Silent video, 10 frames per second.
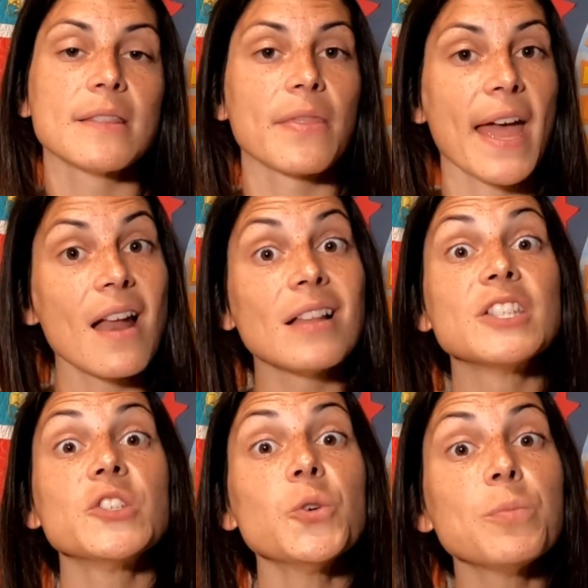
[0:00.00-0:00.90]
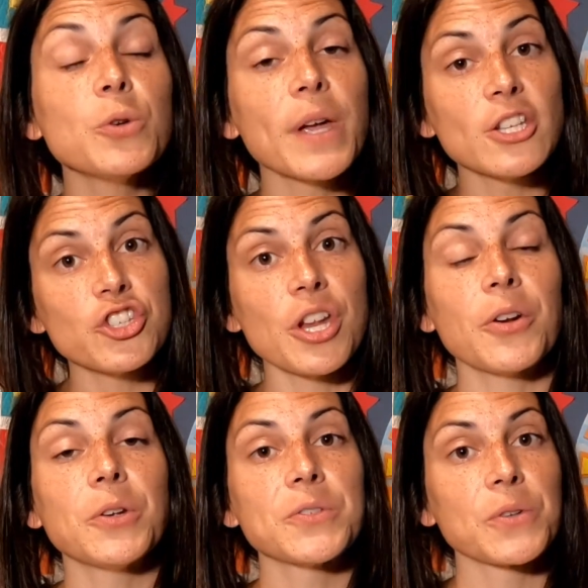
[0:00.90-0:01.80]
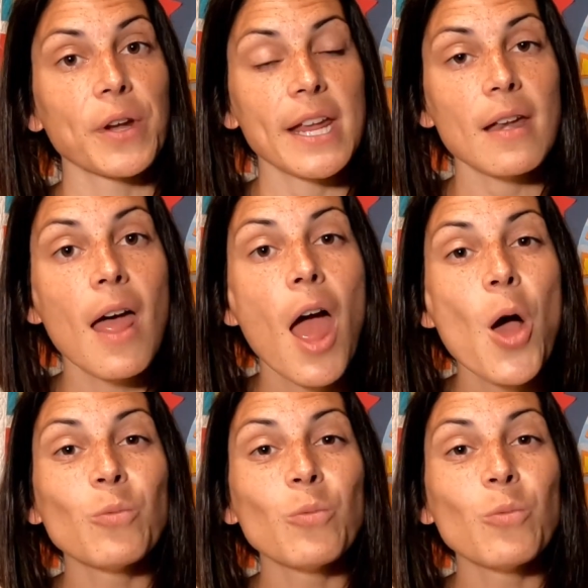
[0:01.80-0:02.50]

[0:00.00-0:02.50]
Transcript: and then on Zoom you can share your screen